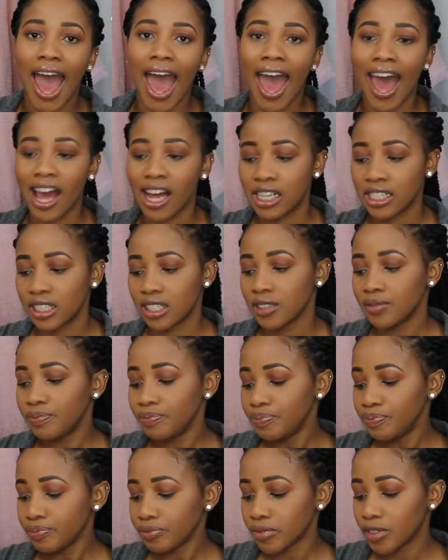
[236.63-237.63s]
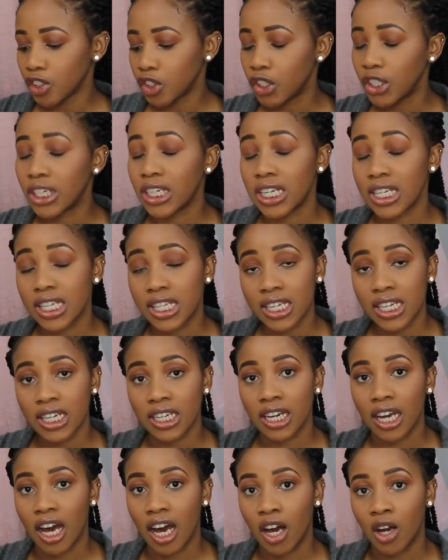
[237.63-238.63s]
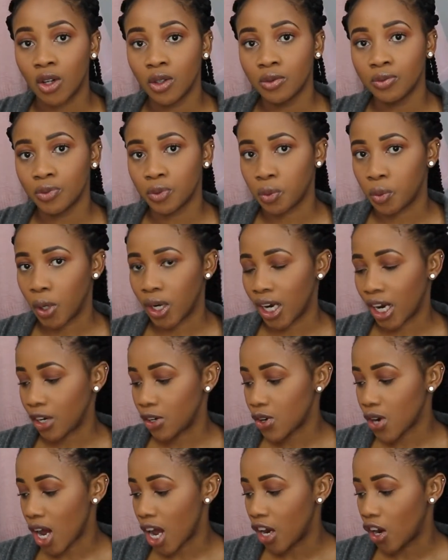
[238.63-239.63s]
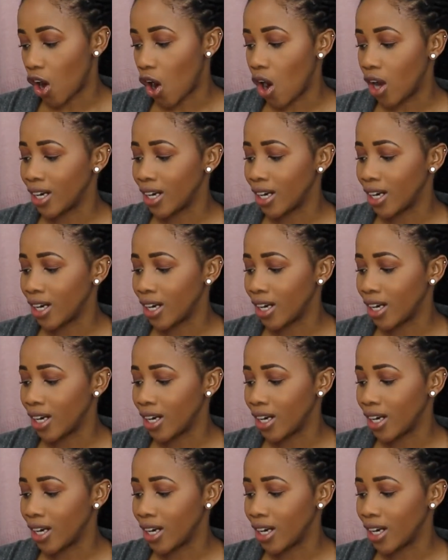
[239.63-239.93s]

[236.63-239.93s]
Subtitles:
And you're gonna see now when I try it on,